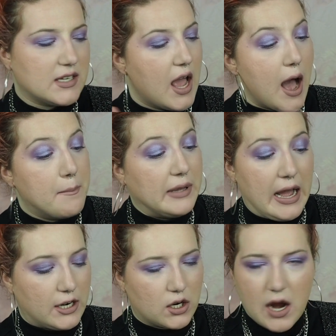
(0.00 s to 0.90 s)

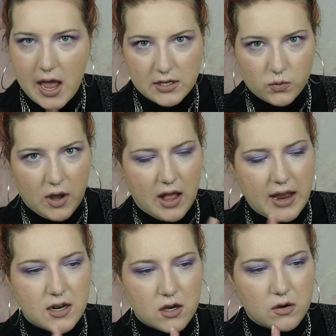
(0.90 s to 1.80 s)
Blackcurrant as well. I
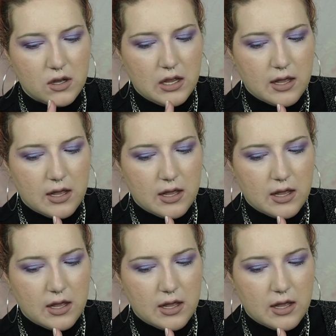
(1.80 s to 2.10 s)
know